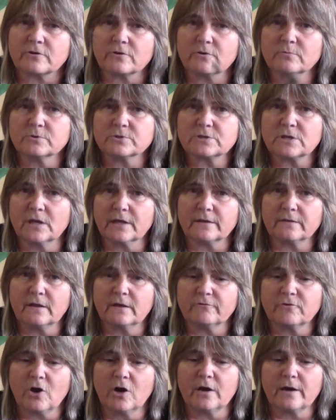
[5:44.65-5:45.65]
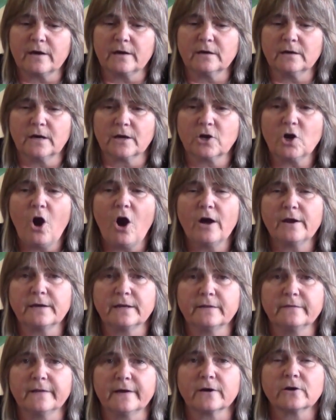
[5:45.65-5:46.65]
They're almost like they've got a
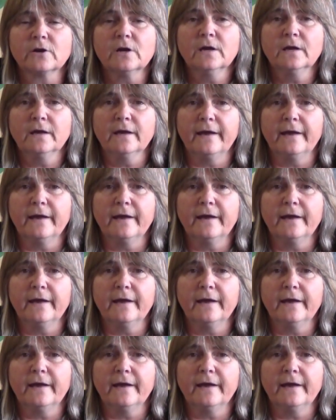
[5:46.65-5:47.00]
cotton in there,